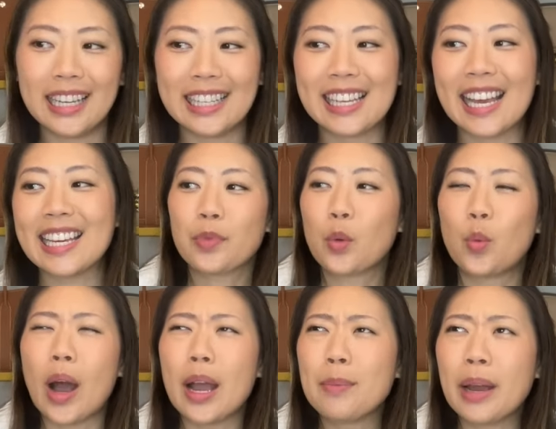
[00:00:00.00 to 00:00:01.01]
It's like, why
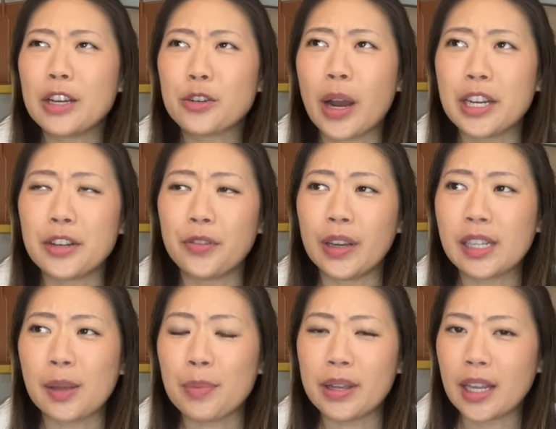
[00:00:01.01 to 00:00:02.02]
am I trying to fix
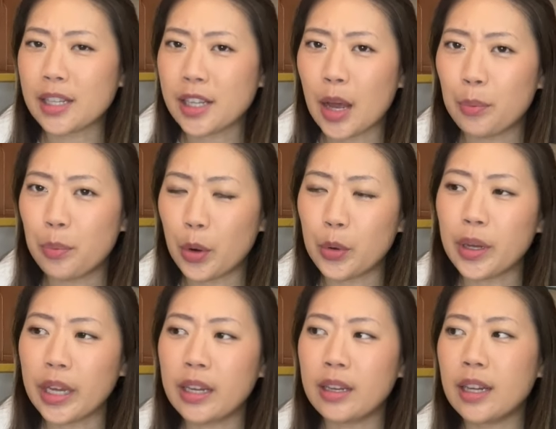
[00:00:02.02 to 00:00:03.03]
something that's not
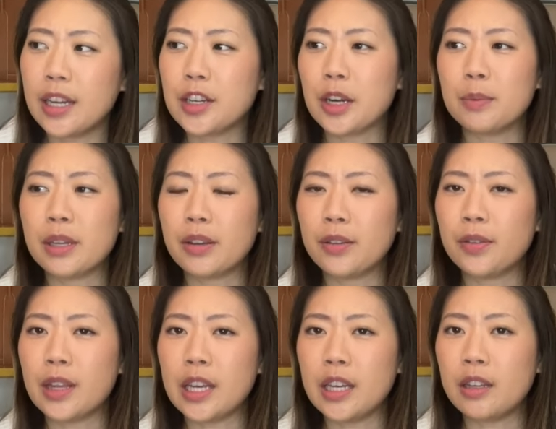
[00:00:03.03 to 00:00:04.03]
broken in terms of
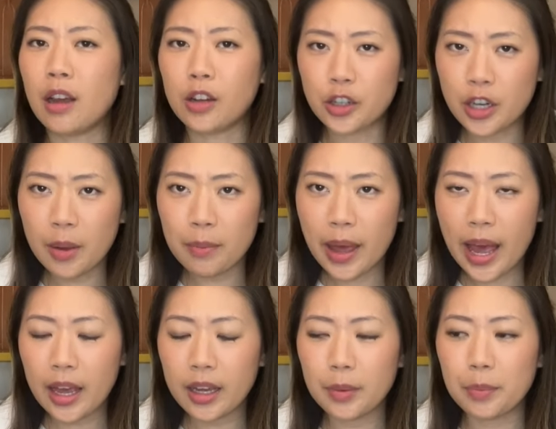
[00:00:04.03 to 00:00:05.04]
the Longchamp
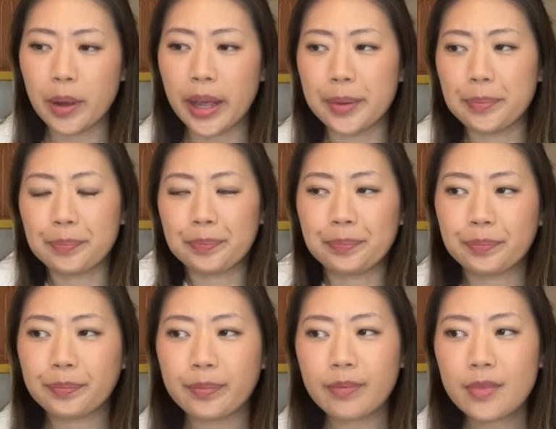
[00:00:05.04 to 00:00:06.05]
bag? But
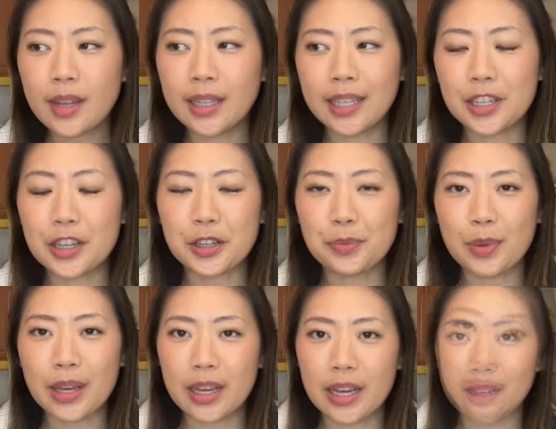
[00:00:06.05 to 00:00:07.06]
that's just
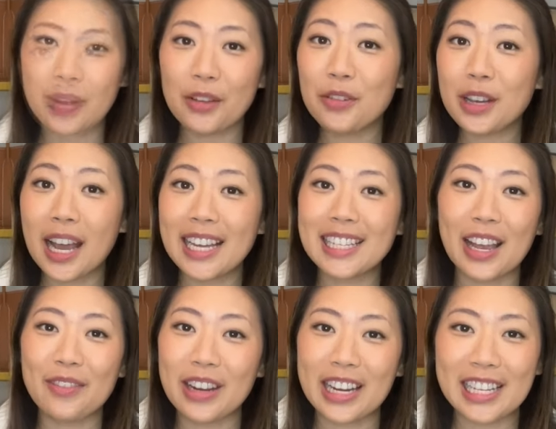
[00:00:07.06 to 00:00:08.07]
me. And if you guys have
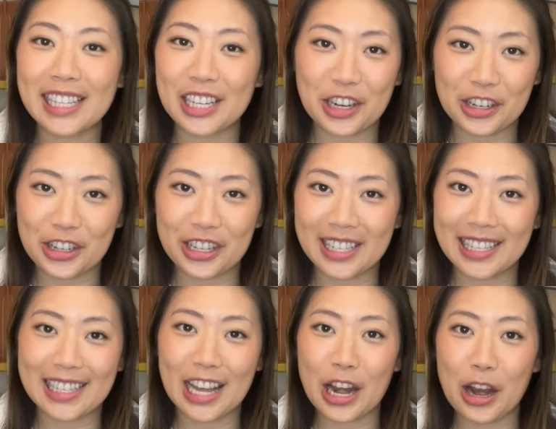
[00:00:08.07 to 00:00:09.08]
any suggestions in
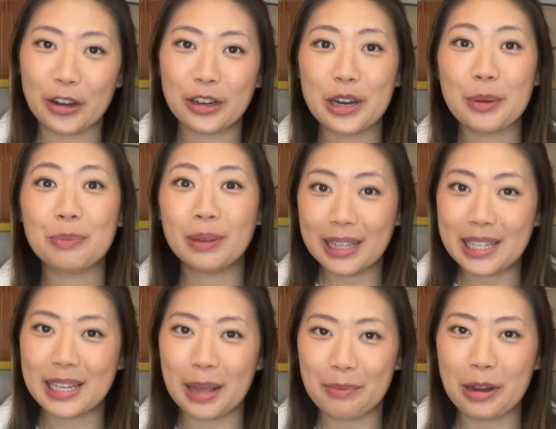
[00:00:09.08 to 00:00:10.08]
that area, please
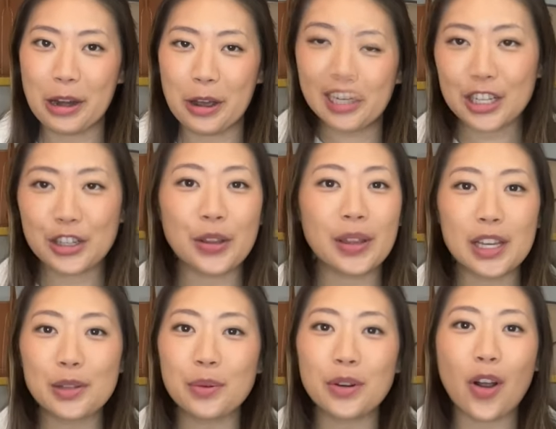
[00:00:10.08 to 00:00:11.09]
let me know. So
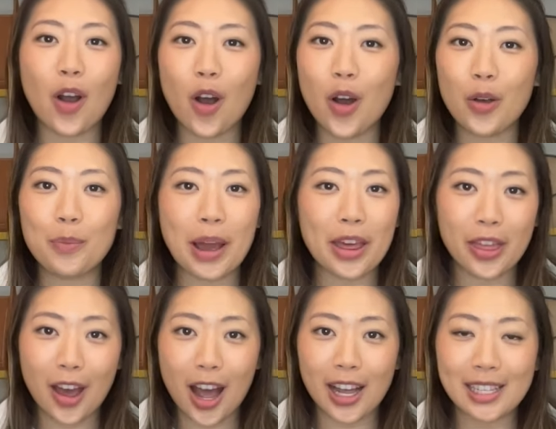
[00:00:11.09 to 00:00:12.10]
these were all my
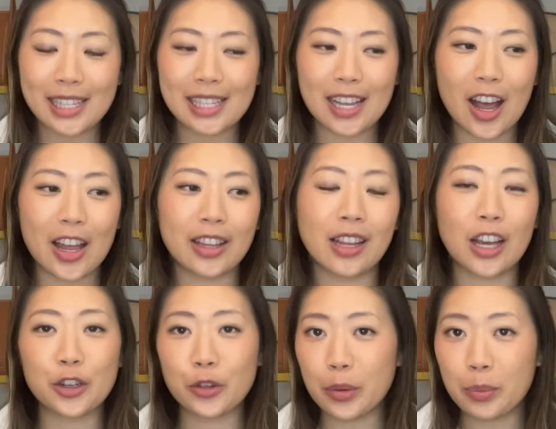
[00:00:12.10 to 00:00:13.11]
thoughts on
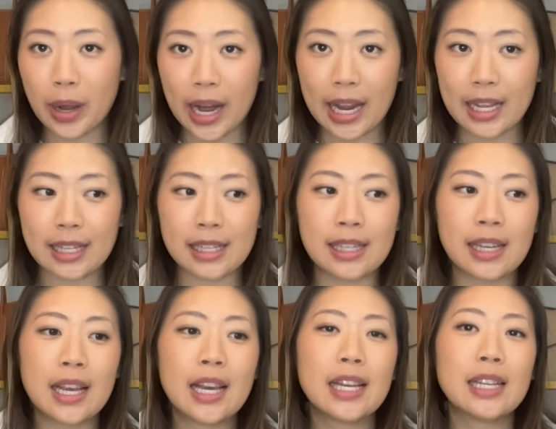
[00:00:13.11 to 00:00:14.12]
luxury brands
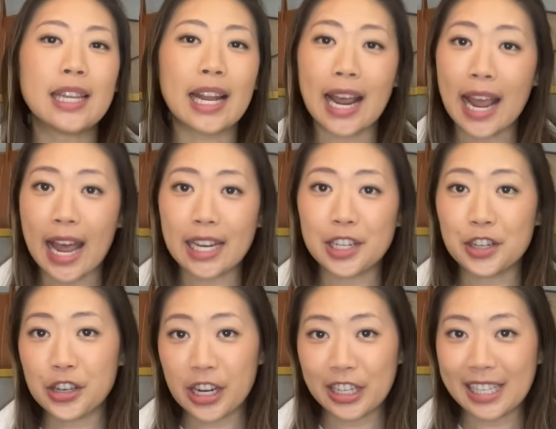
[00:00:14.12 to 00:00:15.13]
that I had to
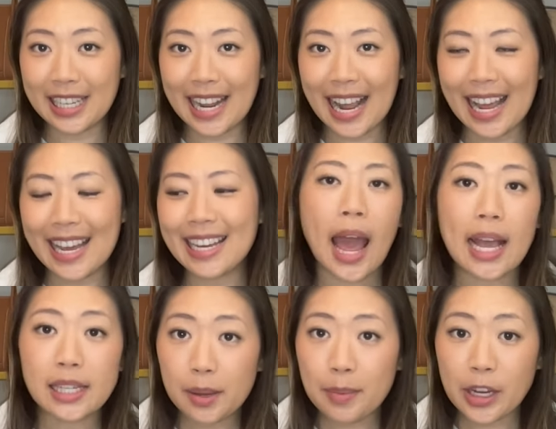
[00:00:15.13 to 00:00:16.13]
share today.
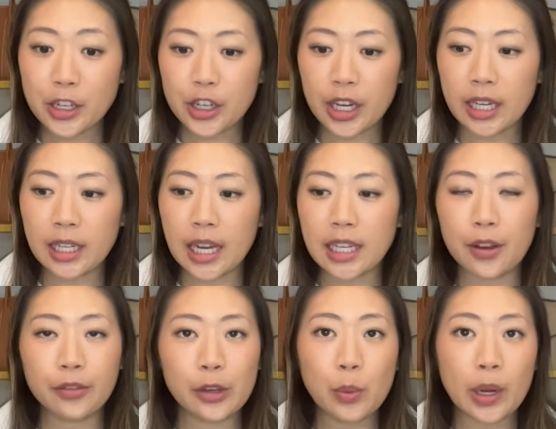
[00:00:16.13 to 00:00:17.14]
As I mentioned, I
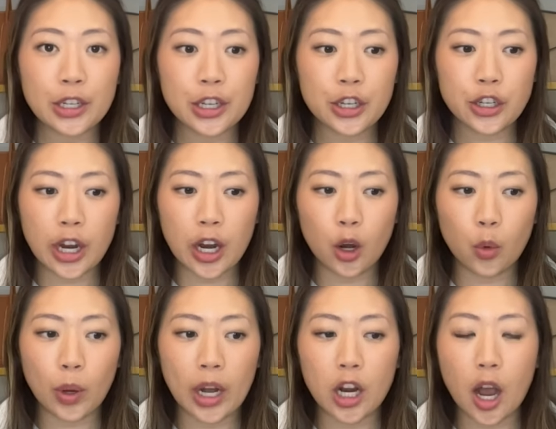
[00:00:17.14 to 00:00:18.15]
definitely want to share
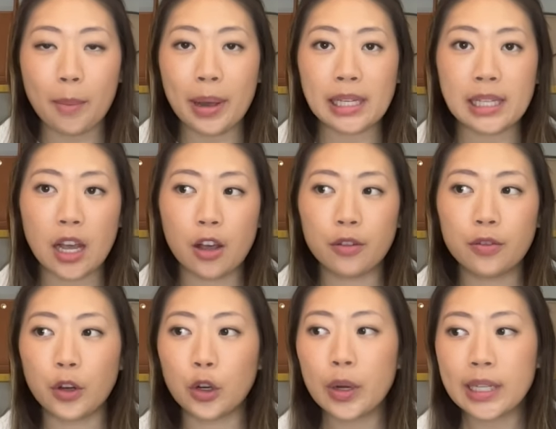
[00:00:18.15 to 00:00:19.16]
what I got myself
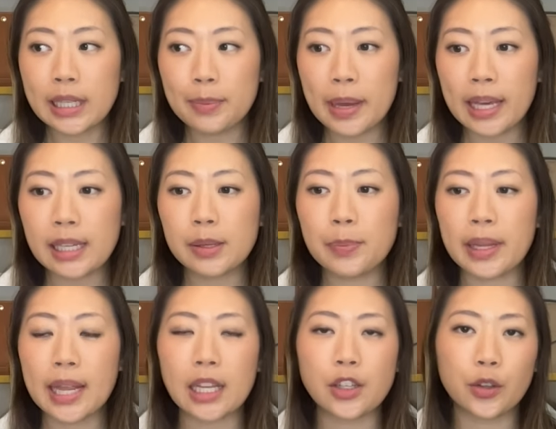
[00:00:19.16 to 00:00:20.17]
for Christmas, but
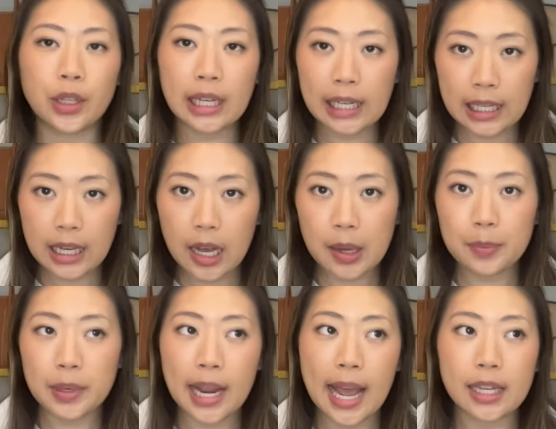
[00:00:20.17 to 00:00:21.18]
that's only gonna
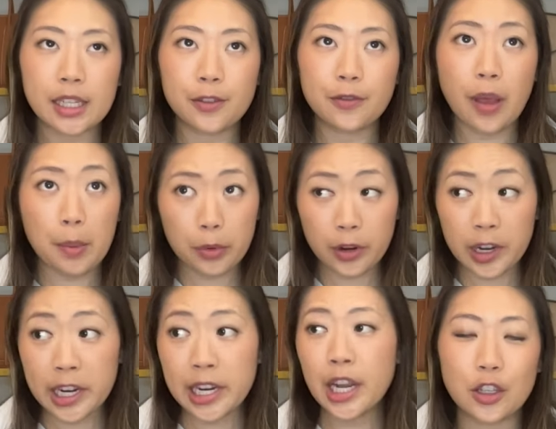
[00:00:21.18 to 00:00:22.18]
come next
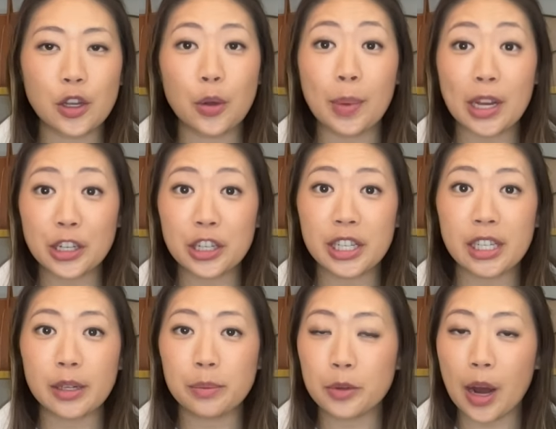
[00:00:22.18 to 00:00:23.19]
February. So make sure to
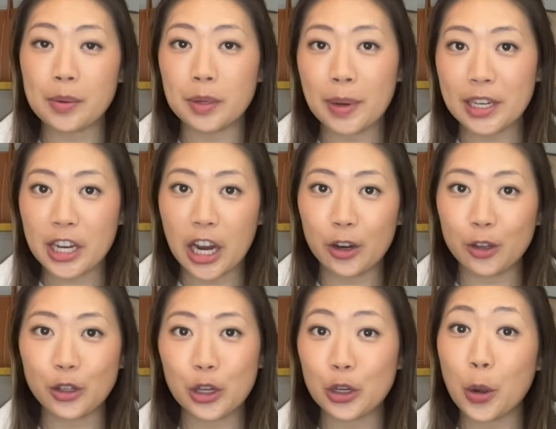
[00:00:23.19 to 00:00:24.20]
subscribe to my channel
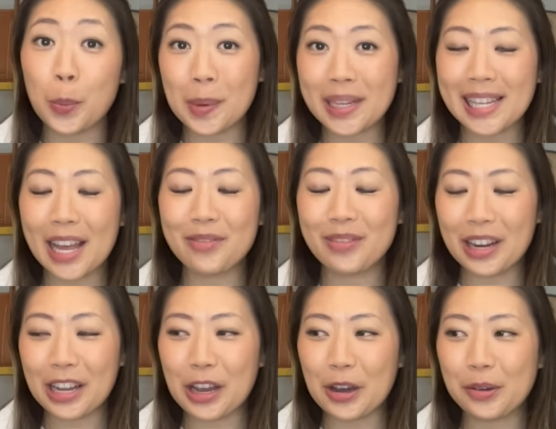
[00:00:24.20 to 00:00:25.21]
so you don't miss that
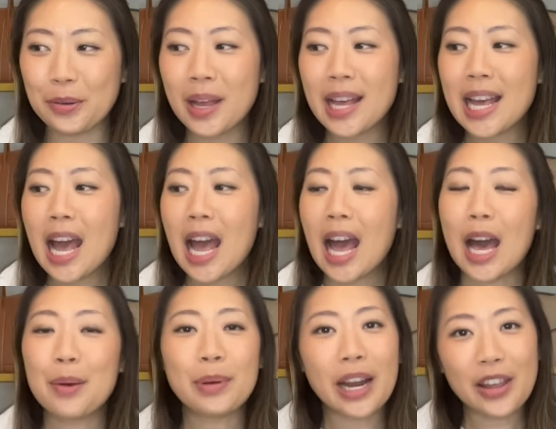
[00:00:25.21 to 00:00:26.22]
video.
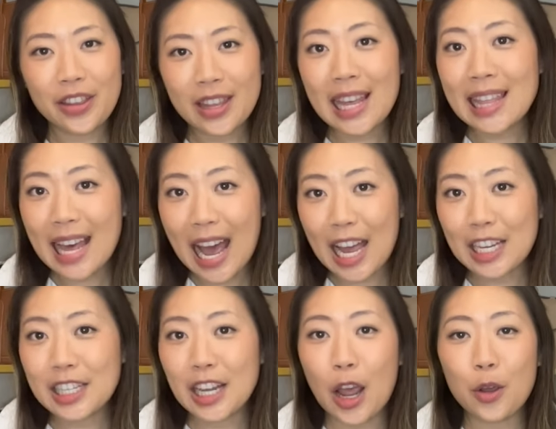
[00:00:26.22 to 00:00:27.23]
Uh, but other than
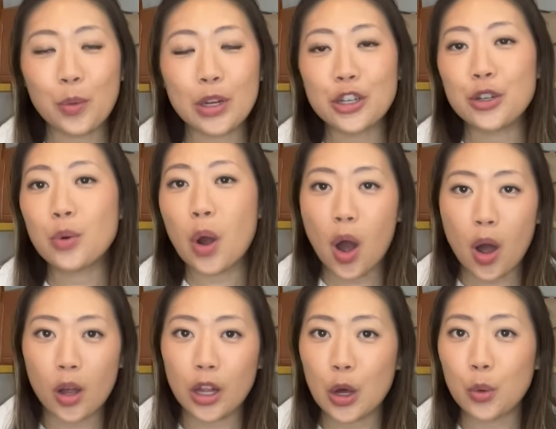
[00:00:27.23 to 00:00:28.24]
that, I wish you
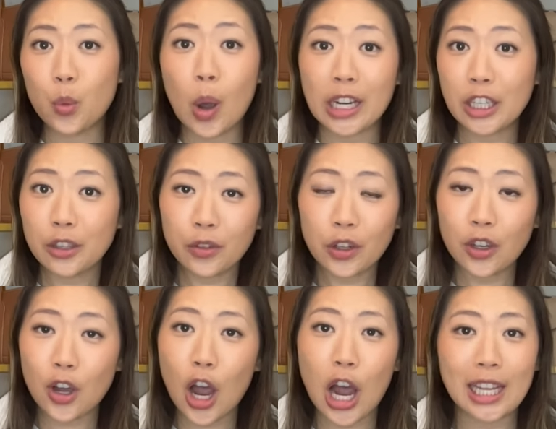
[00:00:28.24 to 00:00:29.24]
all a
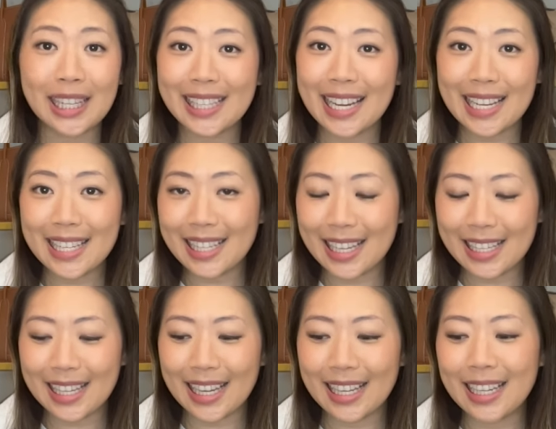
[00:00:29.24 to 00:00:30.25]
wonderful holiday
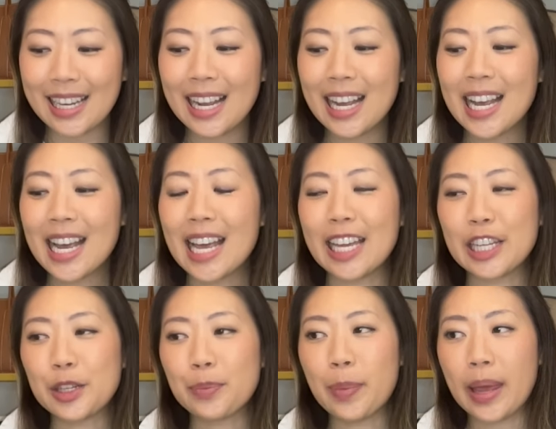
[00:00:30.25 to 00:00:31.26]
season.
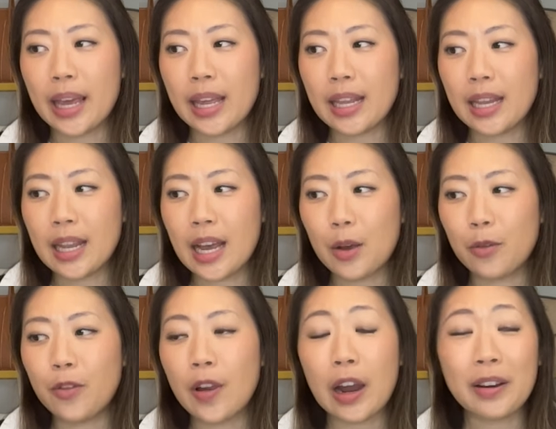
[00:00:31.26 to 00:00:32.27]
It's been a
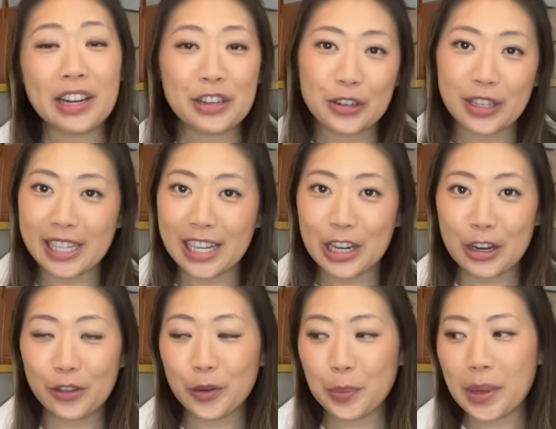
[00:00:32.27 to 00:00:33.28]
very interesting
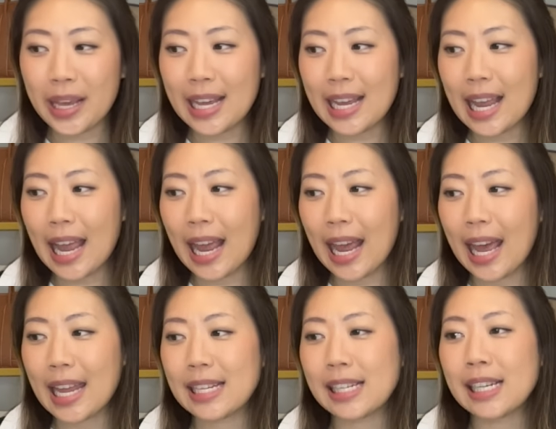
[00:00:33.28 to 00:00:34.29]
year for me
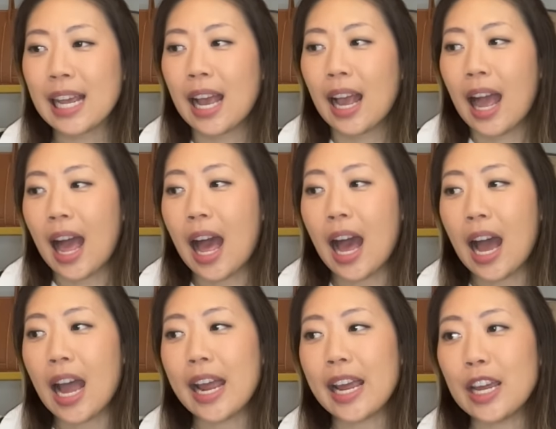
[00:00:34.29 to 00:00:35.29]
and
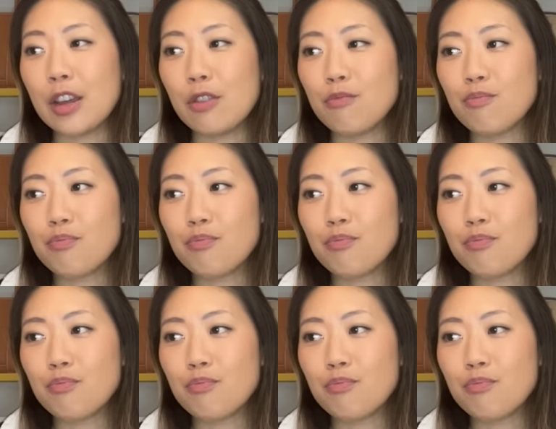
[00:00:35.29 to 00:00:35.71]
I